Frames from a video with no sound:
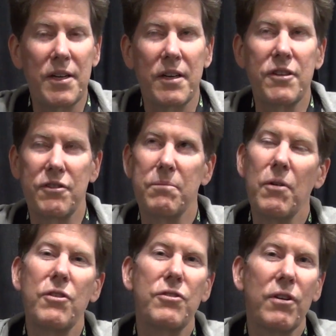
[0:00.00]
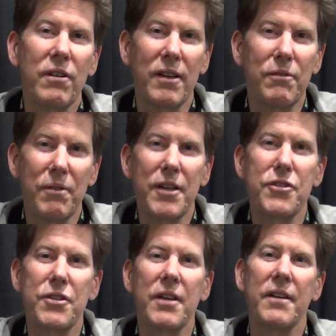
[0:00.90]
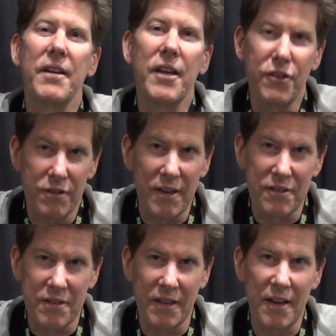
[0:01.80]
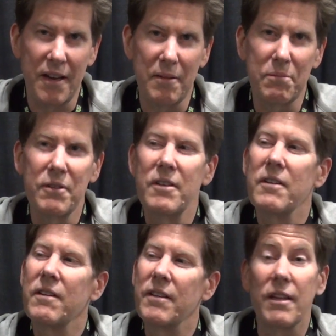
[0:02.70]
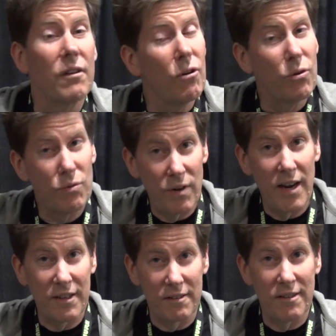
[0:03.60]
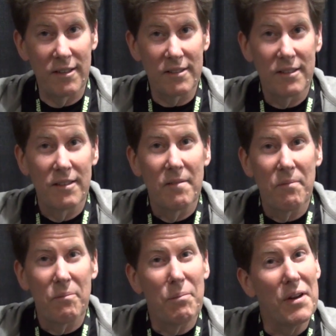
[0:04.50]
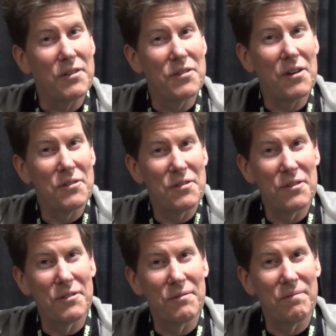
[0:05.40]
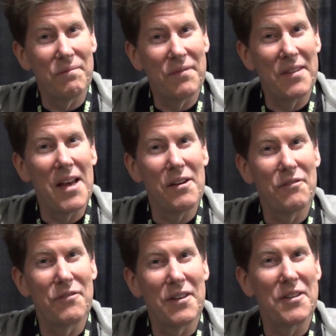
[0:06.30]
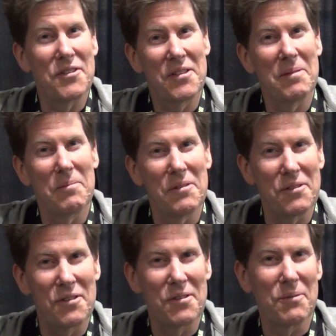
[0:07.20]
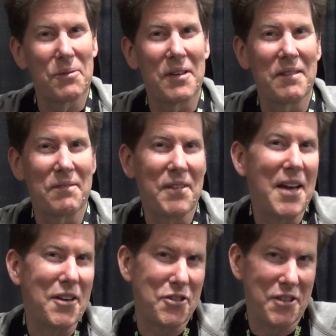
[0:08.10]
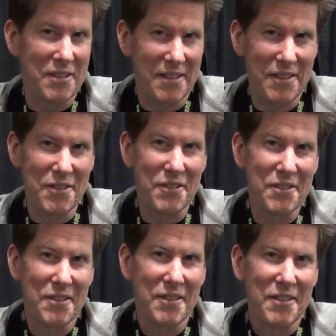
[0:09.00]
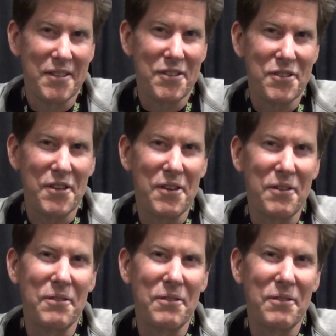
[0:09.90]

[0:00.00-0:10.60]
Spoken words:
it's a more tonally rich and interesting amp than the old Ragnarok. But it's also now very similar to where Aegir is. So